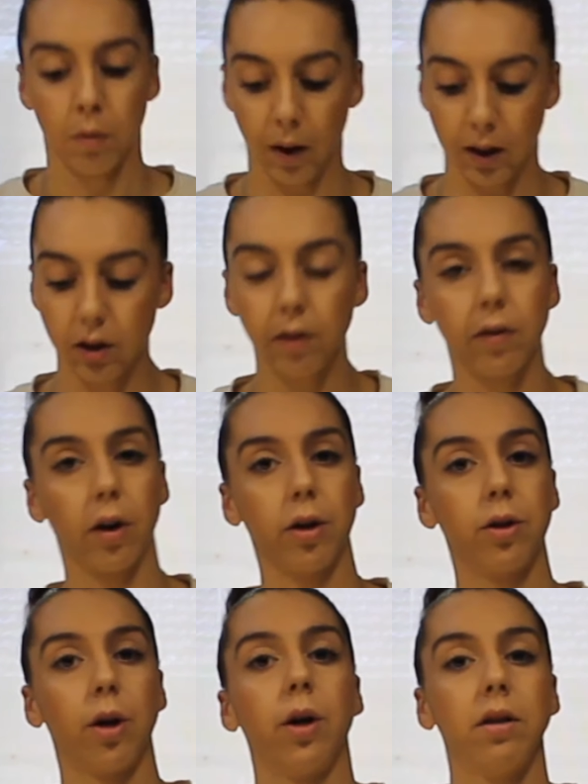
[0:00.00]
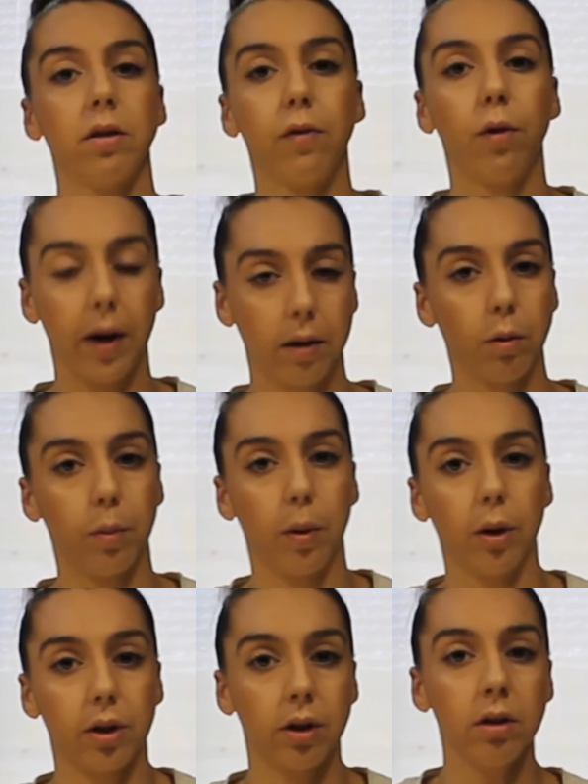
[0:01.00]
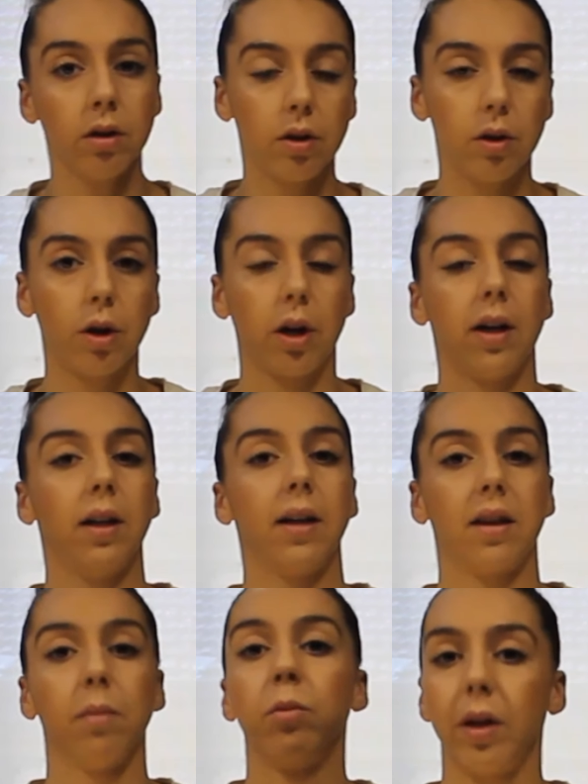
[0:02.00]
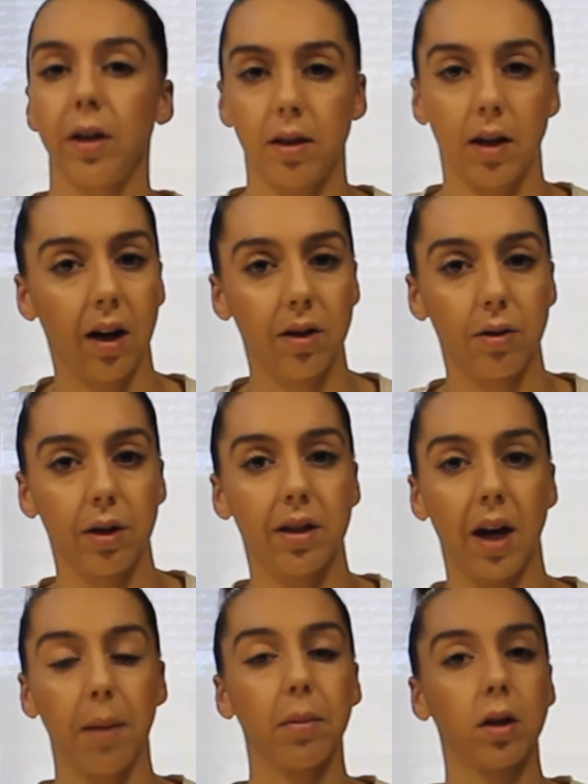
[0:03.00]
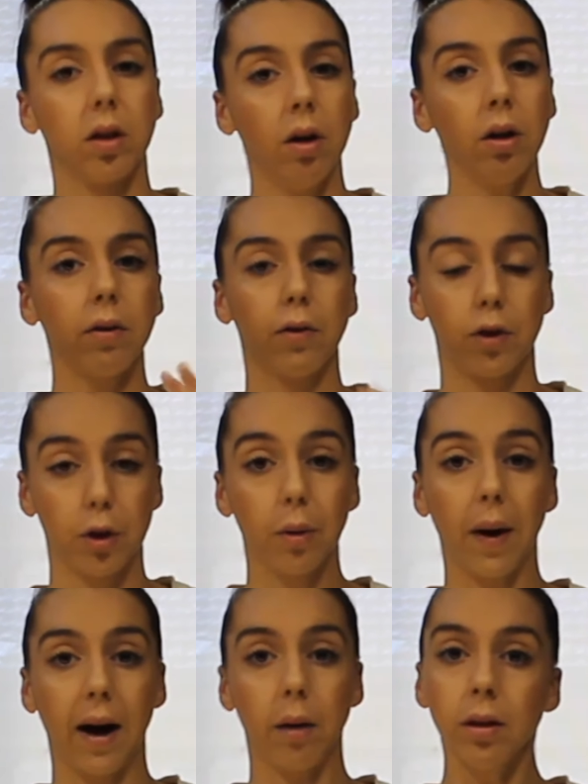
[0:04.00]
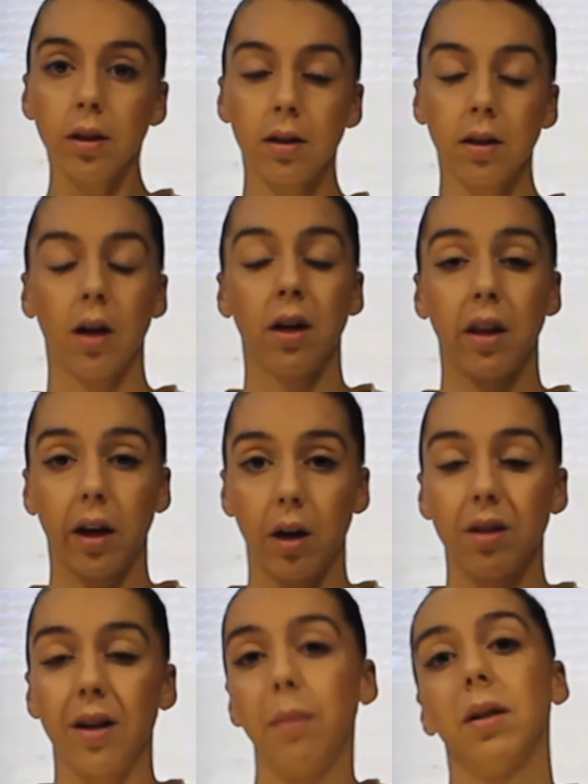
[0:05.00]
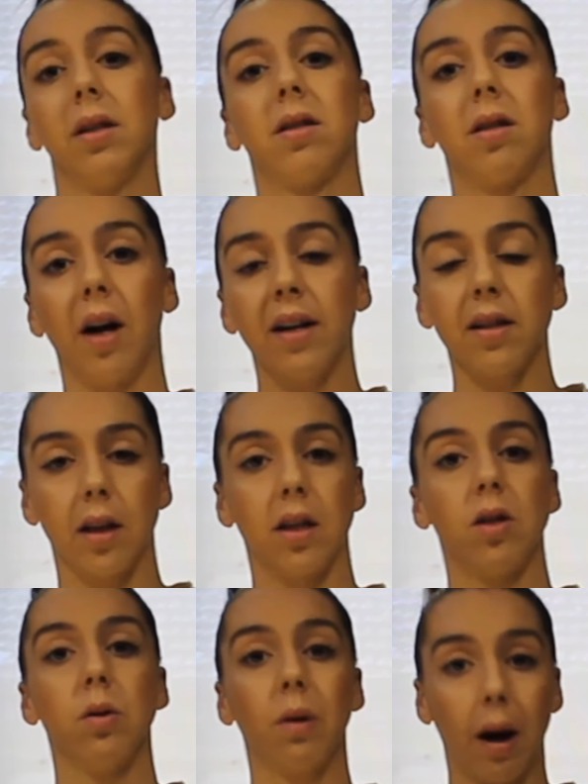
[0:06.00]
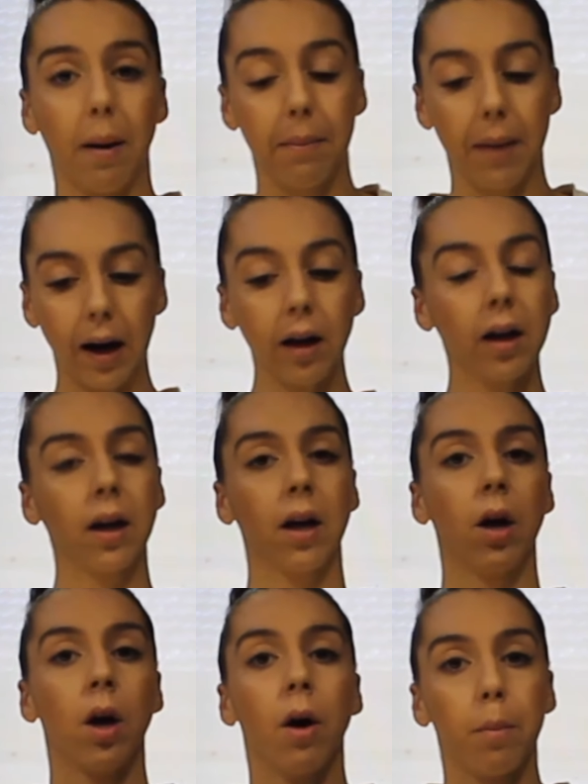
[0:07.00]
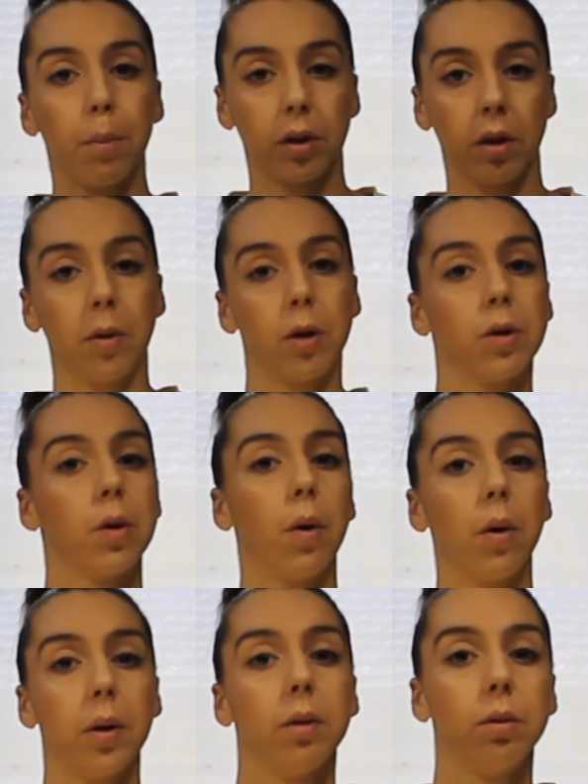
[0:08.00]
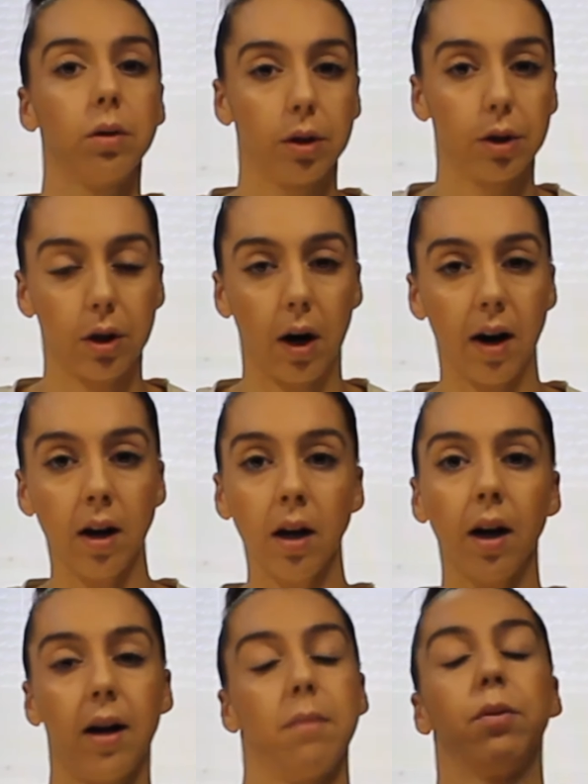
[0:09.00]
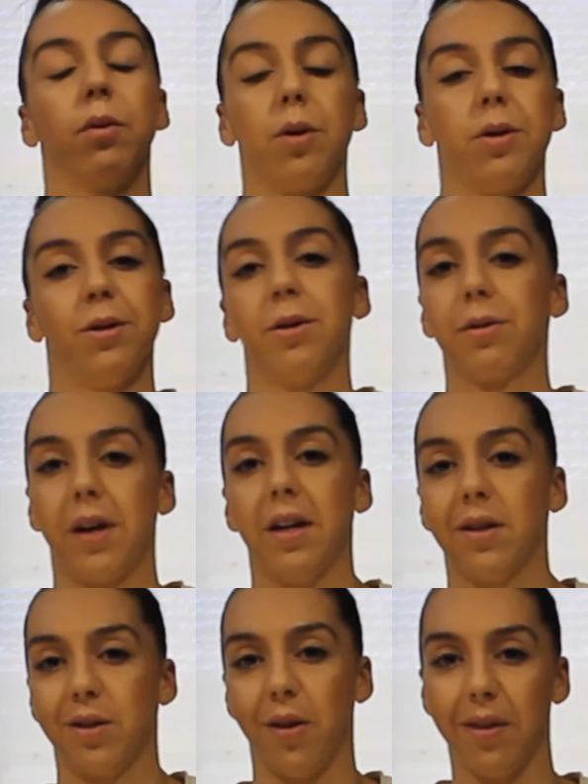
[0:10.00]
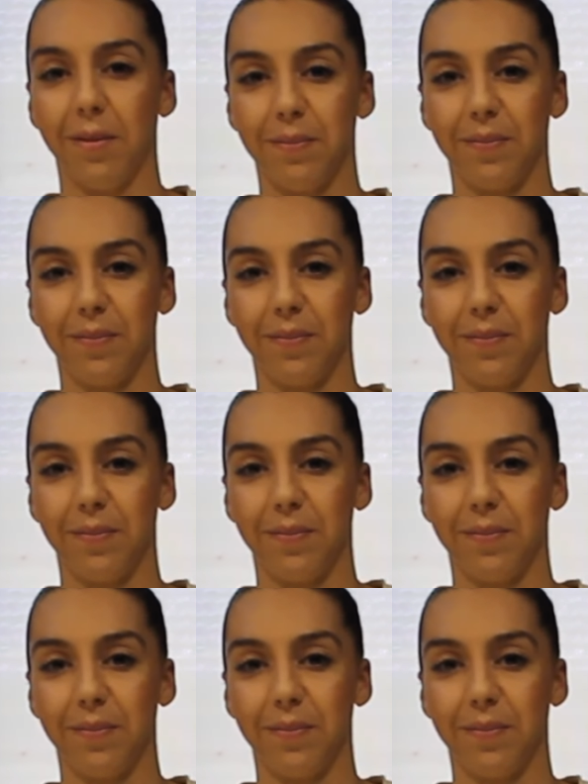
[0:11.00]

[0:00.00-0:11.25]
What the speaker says: Once you've got your dough into 4 equal portions, you're going to let them rest under a damp cloth for 2 hours. They're going to double in size, and then you'll come back, put them on an oiled tray, and put all your ingredients on them.